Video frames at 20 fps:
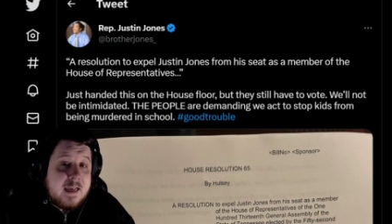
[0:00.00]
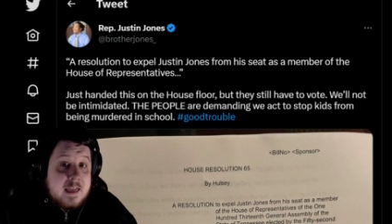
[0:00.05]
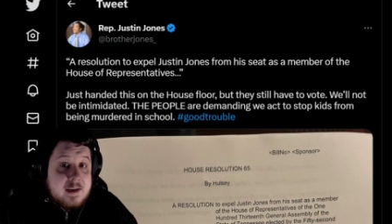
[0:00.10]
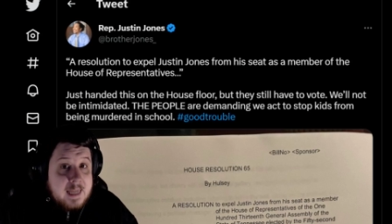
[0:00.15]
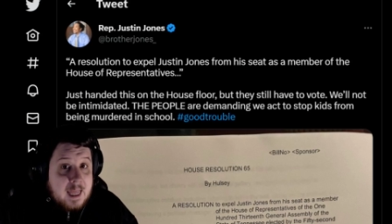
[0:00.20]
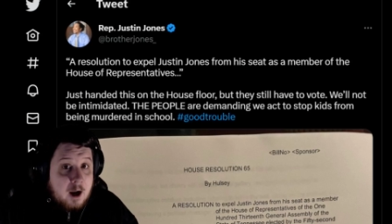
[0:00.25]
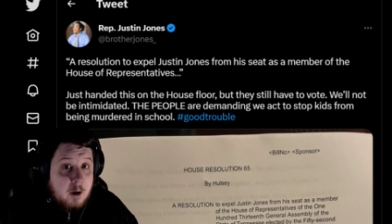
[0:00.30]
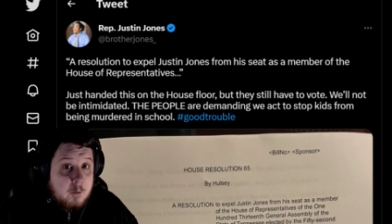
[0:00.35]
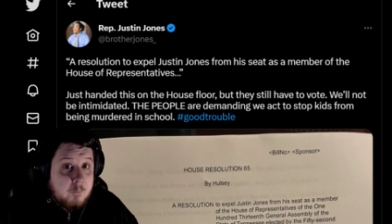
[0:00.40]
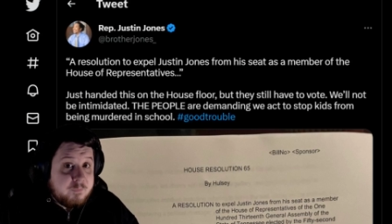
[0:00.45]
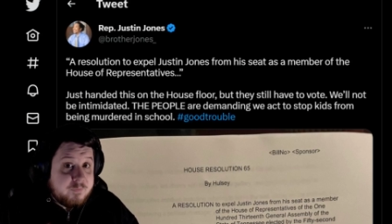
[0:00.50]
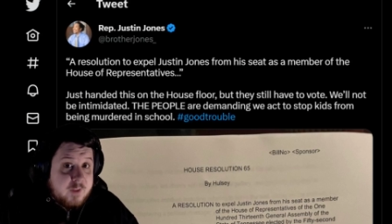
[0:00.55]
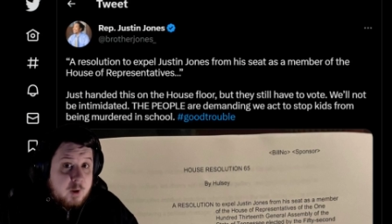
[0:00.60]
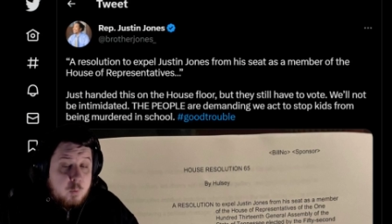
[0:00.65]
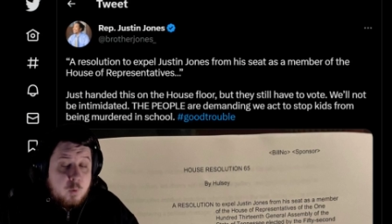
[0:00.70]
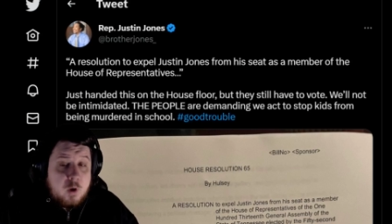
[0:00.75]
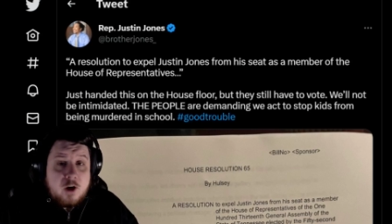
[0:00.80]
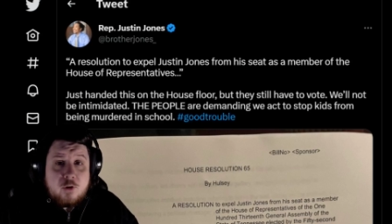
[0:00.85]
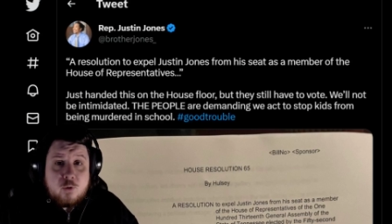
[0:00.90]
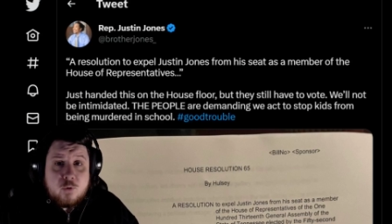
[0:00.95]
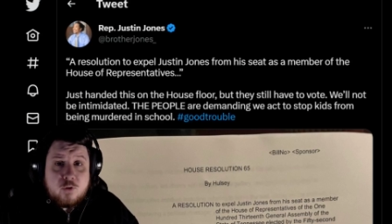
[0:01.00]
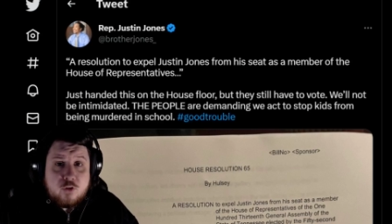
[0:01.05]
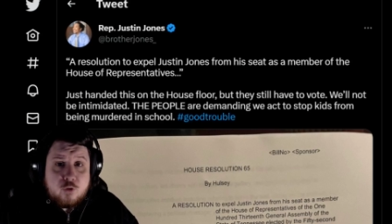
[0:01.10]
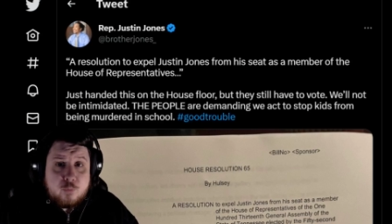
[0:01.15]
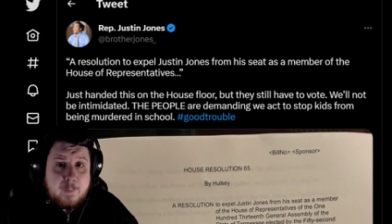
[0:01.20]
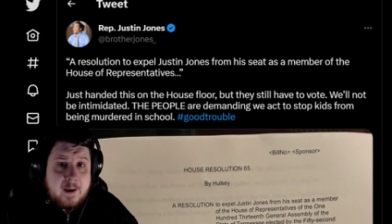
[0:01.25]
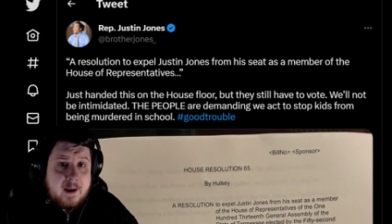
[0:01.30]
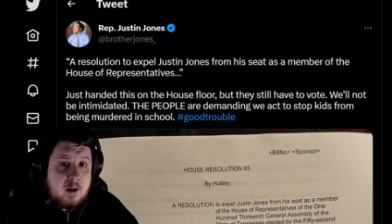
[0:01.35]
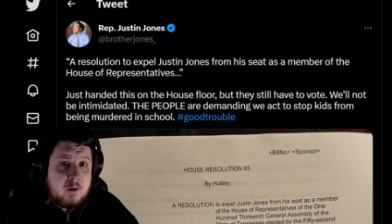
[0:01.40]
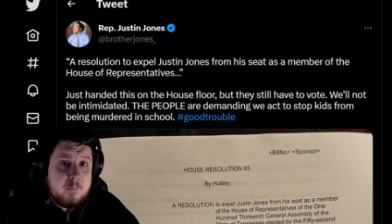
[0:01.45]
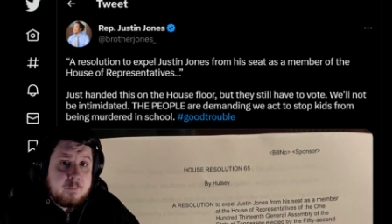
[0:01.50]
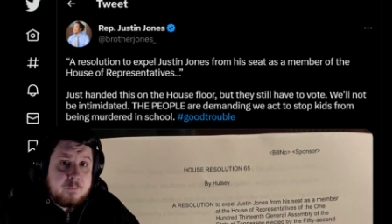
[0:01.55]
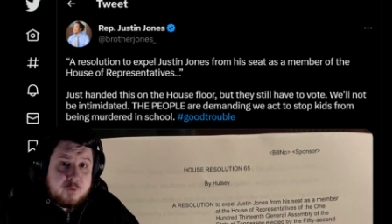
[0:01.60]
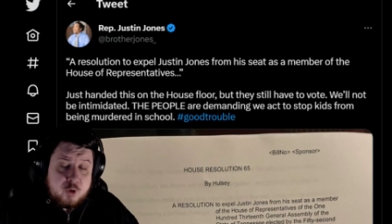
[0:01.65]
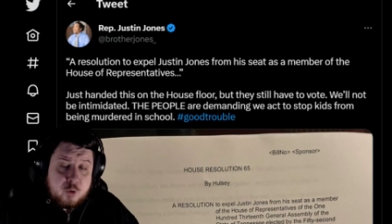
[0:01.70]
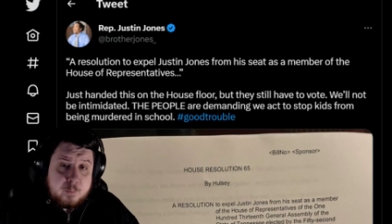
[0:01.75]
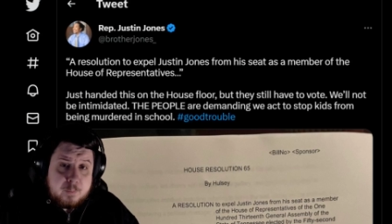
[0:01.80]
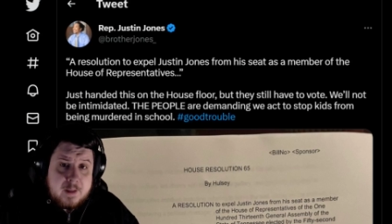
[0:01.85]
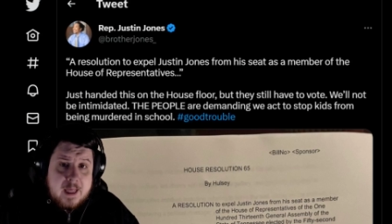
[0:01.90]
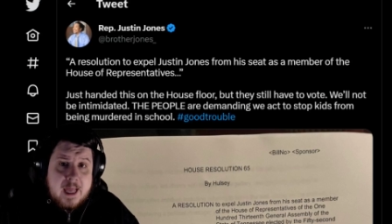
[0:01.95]
Now, they wanted to expel
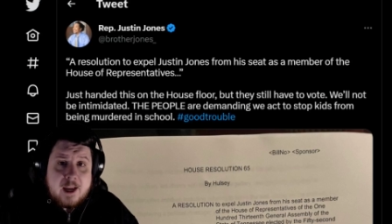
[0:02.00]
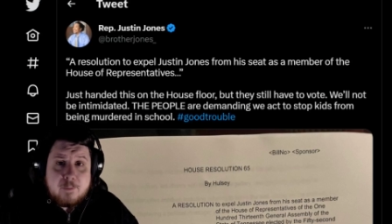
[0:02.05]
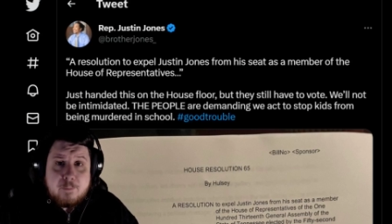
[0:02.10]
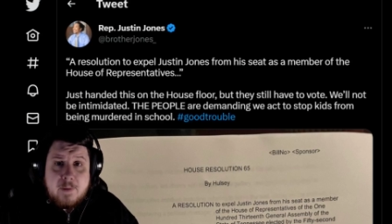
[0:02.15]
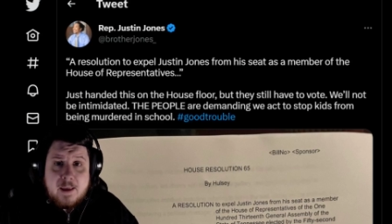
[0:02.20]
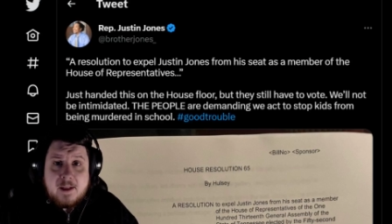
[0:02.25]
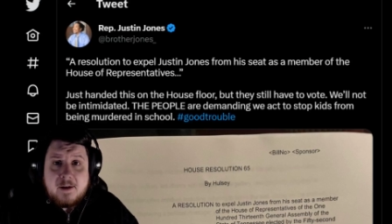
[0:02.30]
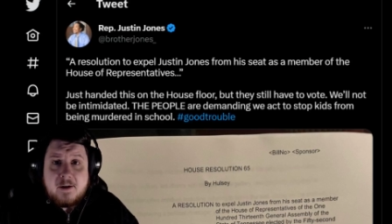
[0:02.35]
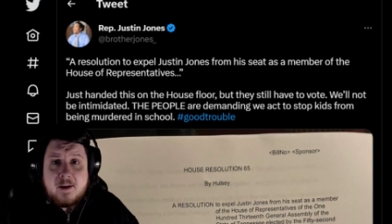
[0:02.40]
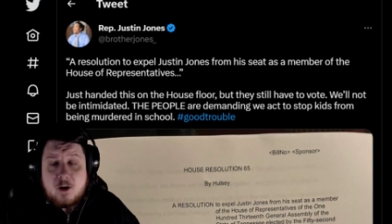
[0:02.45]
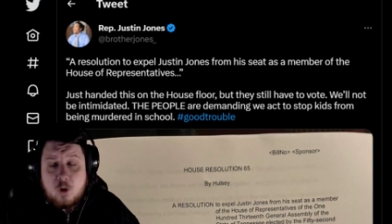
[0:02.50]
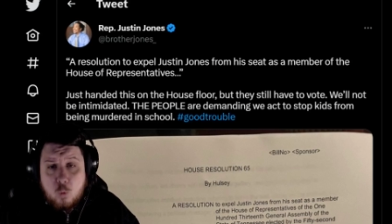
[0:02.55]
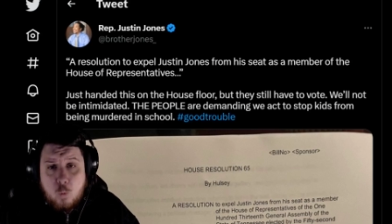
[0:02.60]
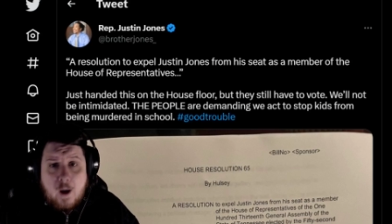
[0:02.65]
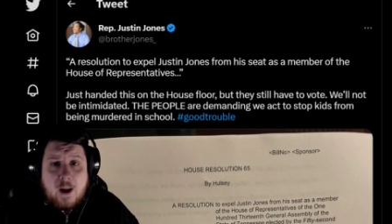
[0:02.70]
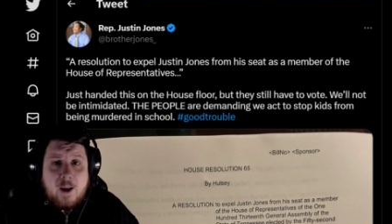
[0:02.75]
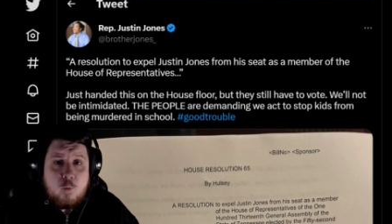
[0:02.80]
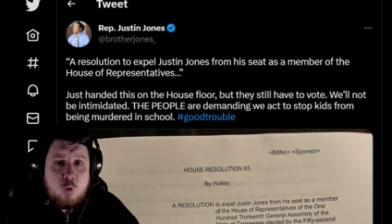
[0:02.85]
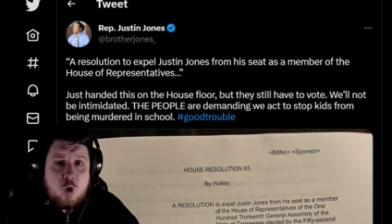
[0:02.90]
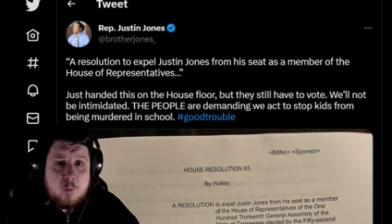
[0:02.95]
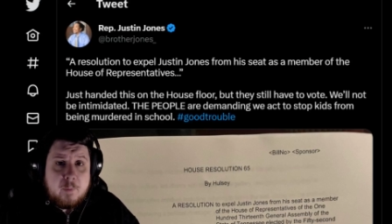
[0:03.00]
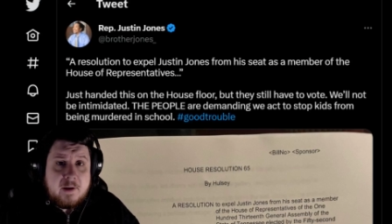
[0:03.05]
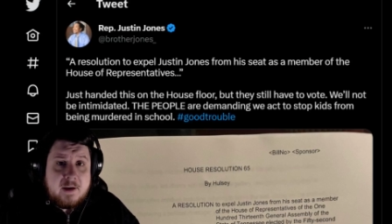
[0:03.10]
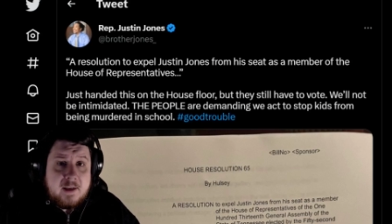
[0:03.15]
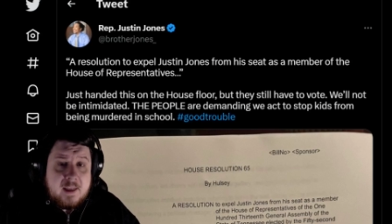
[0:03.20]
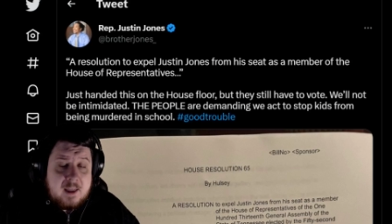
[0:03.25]
two black men and a white woman,